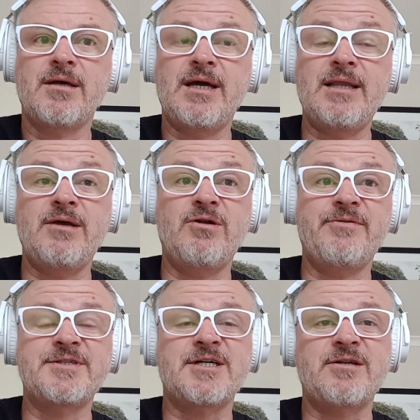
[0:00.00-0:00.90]
And then all
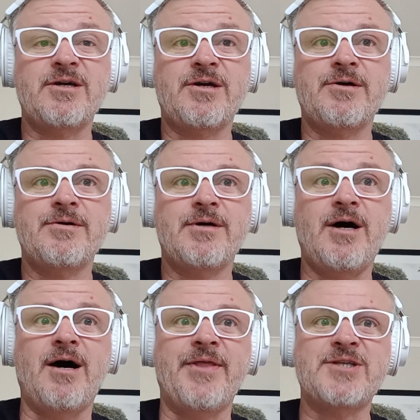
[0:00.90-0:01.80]
of a sudden I go,
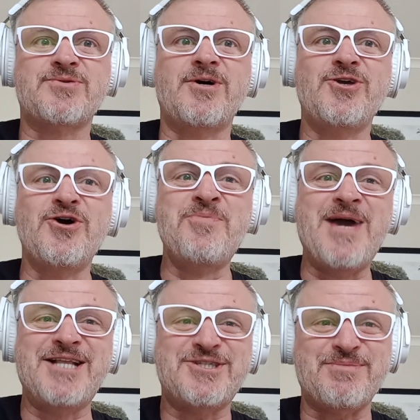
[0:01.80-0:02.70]
oh, that's right, you're
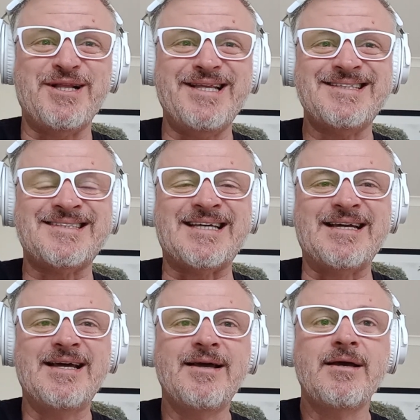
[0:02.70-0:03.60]
meant to be
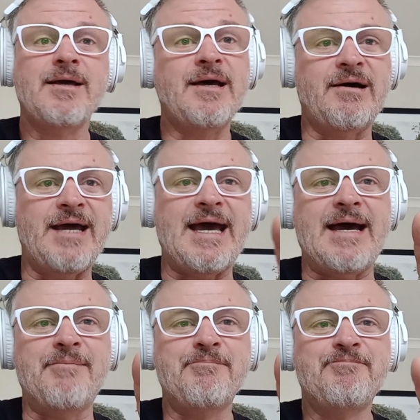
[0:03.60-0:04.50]
listening. And I
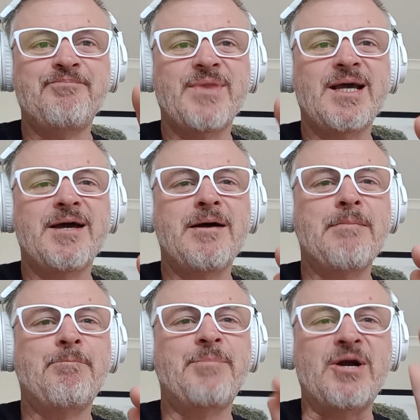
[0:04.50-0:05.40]
am,
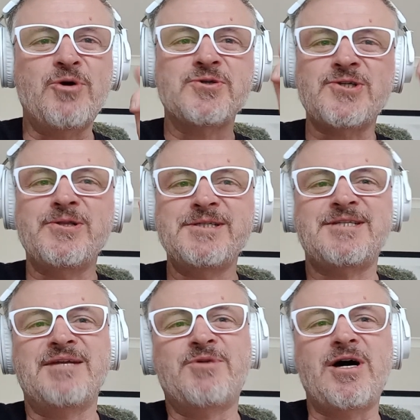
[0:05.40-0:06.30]
but I'm also
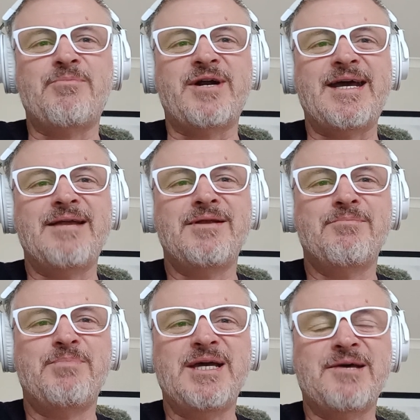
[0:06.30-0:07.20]
listening in my brain,
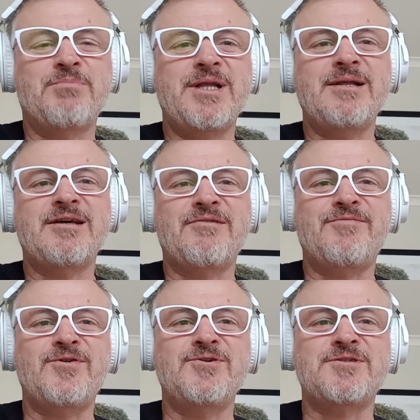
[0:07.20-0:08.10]
be completely
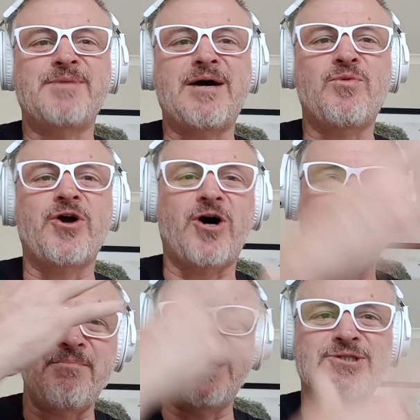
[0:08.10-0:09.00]
confused about what
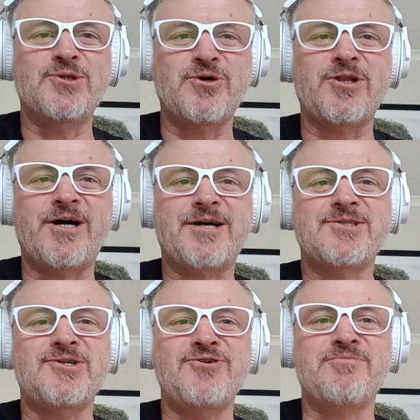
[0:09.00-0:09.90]
I'm meant to look like
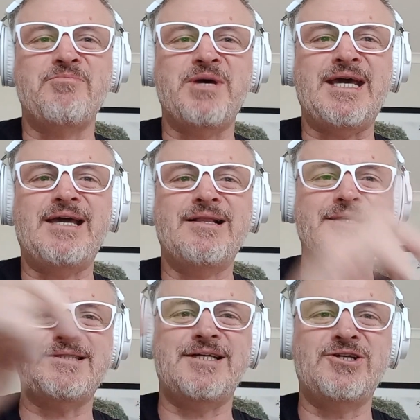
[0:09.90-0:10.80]
as a human being
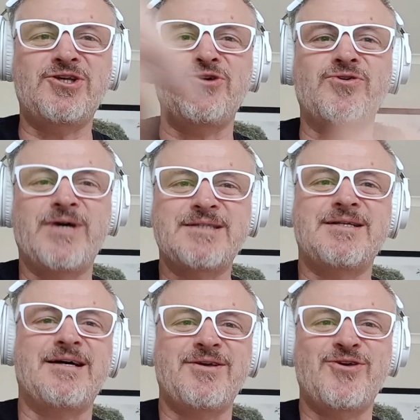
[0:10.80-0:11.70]
listening to you as
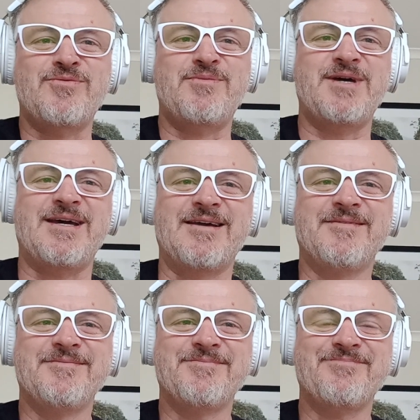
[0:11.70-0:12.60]
another human being.
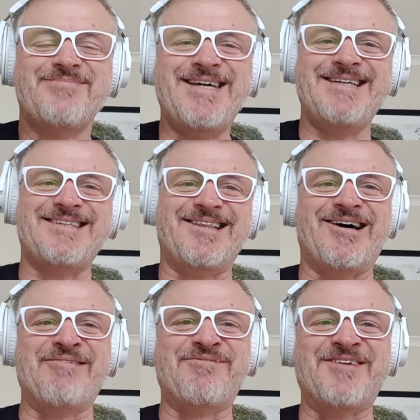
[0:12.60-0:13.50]
Isn't
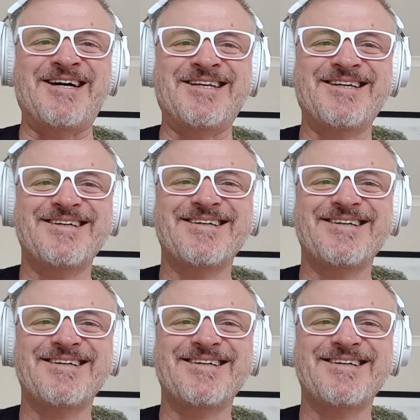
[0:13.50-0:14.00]
life fun?